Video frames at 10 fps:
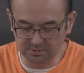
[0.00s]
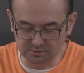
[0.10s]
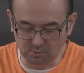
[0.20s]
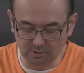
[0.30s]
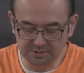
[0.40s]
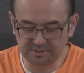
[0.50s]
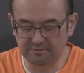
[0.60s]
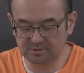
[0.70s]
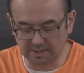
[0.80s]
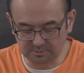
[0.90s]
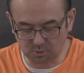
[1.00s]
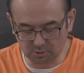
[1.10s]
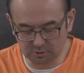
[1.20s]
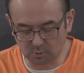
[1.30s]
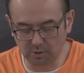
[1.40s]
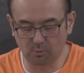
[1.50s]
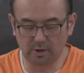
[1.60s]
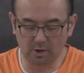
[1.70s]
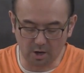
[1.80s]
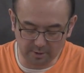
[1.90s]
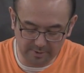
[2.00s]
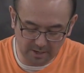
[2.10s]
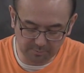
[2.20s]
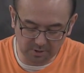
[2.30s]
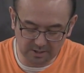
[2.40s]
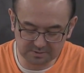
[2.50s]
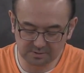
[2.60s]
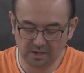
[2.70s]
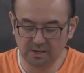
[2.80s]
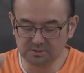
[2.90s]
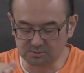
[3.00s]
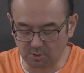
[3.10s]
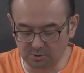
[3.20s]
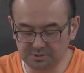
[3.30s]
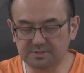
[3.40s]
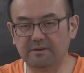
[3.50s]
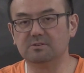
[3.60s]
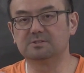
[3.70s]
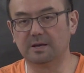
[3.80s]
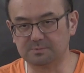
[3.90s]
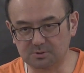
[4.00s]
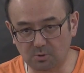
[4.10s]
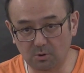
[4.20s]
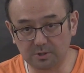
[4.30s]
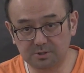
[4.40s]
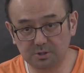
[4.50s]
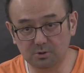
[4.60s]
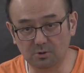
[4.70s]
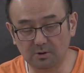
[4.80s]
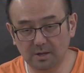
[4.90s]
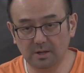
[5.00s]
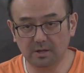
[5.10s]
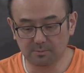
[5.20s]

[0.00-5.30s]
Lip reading: So square root of 7 times square root of 21, automatic plus, square root of 7 times the square root of 2.